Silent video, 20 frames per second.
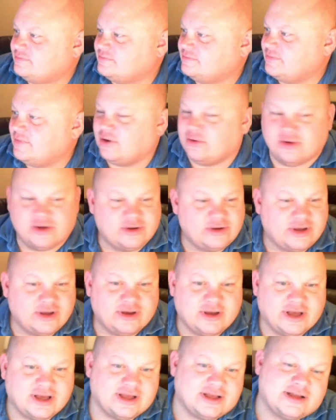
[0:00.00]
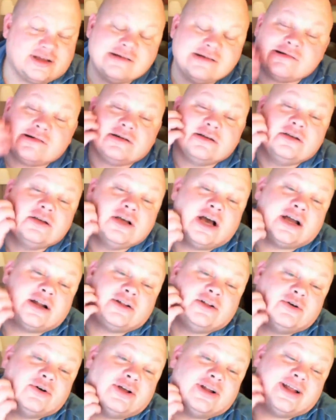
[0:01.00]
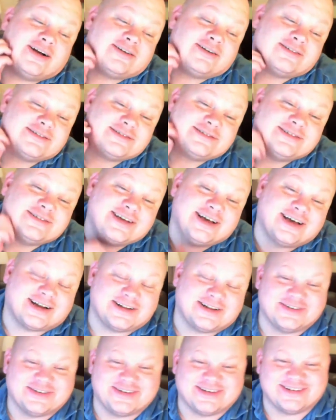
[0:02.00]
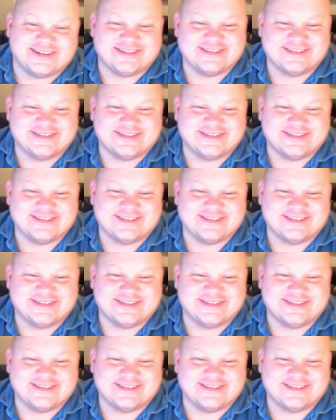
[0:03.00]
It, it, it, uh, you got to do it now. You got to do